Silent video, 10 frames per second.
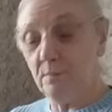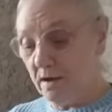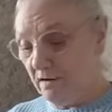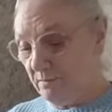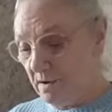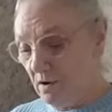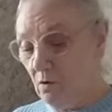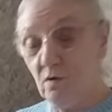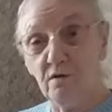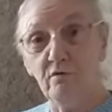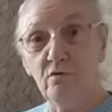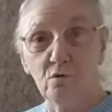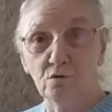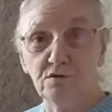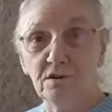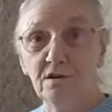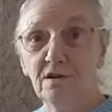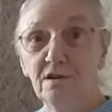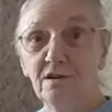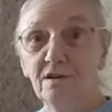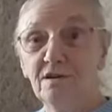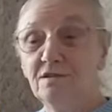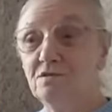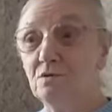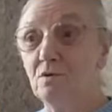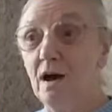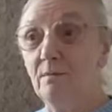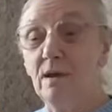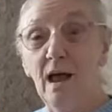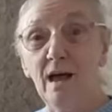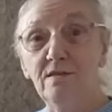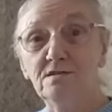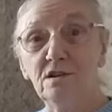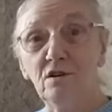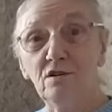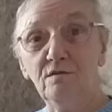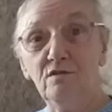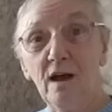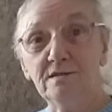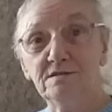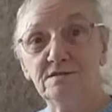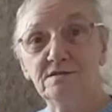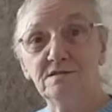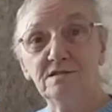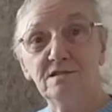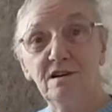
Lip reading: the pavement or the road. So I'm glad there's a lot of grass